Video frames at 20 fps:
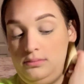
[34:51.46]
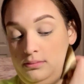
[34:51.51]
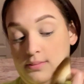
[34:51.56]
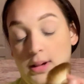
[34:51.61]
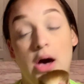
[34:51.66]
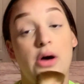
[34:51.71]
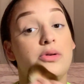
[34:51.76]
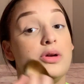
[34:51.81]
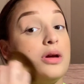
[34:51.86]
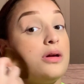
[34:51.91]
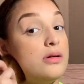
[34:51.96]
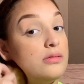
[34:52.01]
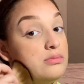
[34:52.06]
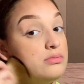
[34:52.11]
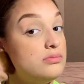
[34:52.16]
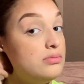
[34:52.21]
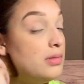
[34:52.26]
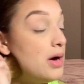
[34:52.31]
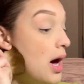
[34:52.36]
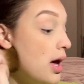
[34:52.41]
powder.
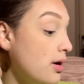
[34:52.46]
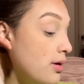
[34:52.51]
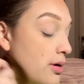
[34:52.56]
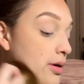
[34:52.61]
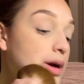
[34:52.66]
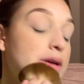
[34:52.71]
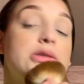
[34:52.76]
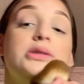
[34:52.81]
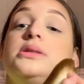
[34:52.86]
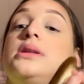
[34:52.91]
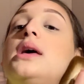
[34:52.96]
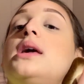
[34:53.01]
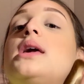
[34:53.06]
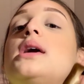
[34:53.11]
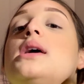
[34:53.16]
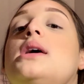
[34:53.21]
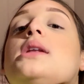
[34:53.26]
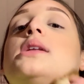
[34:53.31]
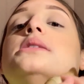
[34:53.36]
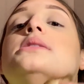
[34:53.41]
But I don't know, I just like
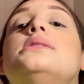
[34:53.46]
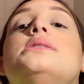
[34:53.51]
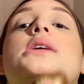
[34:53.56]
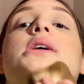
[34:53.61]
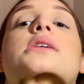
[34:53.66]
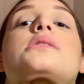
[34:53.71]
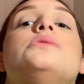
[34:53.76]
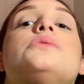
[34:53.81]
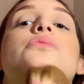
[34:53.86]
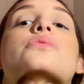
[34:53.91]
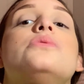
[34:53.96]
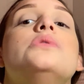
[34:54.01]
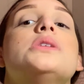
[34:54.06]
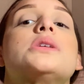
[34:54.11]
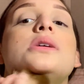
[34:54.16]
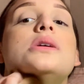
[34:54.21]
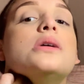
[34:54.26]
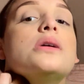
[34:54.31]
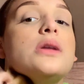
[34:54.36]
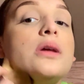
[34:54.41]
it and it stays
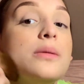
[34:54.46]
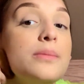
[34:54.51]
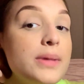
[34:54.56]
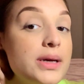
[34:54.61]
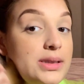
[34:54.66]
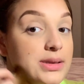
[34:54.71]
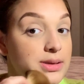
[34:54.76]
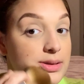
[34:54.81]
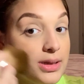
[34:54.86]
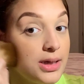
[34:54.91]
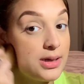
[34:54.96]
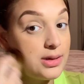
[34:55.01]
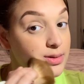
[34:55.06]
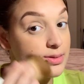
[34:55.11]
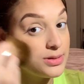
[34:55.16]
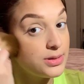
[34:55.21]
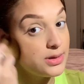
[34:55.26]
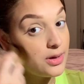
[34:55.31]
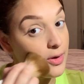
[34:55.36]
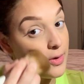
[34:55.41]
really good on my
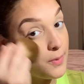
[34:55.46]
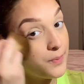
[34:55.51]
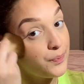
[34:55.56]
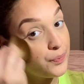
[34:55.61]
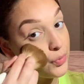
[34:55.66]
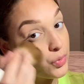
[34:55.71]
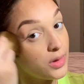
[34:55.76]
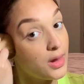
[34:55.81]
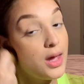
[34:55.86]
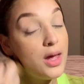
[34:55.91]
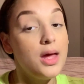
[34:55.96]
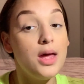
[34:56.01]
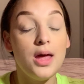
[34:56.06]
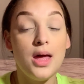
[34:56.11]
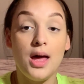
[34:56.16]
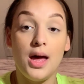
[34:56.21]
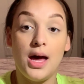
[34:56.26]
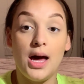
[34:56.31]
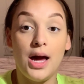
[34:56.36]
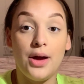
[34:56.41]
skin. So
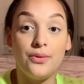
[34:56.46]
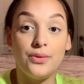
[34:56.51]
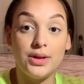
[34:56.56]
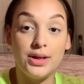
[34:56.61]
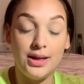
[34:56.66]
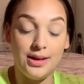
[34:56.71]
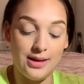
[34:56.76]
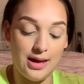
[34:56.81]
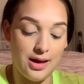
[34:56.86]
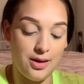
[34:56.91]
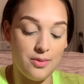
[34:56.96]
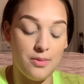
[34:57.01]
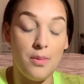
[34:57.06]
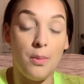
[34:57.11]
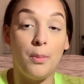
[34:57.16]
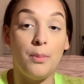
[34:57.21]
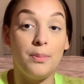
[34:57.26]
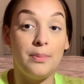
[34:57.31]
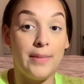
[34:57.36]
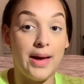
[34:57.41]
I really like
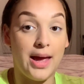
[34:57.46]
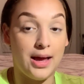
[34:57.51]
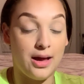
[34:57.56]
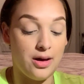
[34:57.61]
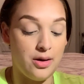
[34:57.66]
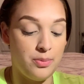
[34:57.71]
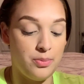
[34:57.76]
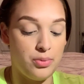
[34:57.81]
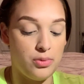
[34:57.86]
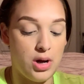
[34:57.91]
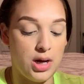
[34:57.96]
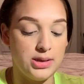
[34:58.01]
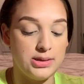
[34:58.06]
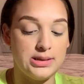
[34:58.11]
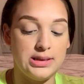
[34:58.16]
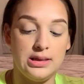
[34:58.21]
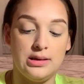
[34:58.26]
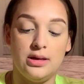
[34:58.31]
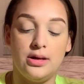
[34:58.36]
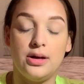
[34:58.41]
a
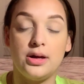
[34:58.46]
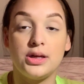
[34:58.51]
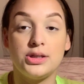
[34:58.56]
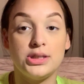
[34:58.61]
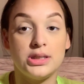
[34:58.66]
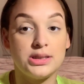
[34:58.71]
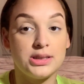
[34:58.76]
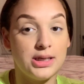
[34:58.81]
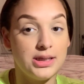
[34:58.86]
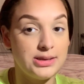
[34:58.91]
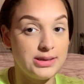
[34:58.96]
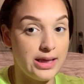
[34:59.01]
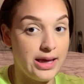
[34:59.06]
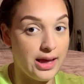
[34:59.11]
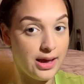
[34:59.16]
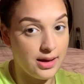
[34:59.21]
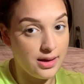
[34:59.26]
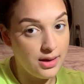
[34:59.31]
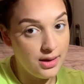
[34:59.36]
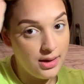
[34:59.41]
bronzy look, just because
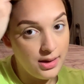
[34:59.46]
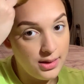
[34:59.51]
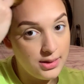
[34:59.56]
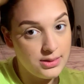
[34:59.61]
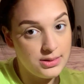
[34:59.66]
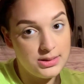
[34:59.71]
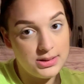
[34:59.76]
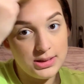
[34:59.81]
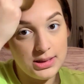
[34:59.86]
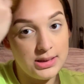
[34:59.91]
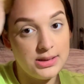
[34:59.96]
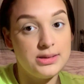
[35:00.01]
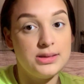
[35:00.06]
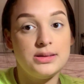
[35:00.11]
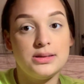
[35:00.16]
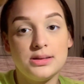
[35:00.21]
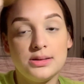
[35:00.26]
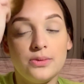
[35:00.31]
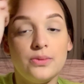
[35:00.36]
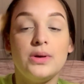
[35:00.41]
like
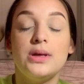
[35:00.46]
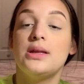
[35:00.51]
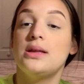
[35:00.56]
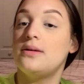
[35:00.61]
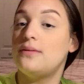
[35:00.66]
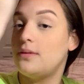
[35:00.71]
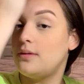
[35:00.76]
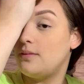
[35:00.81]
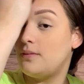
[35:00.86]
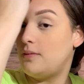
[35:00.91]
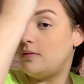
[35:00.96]
since we live in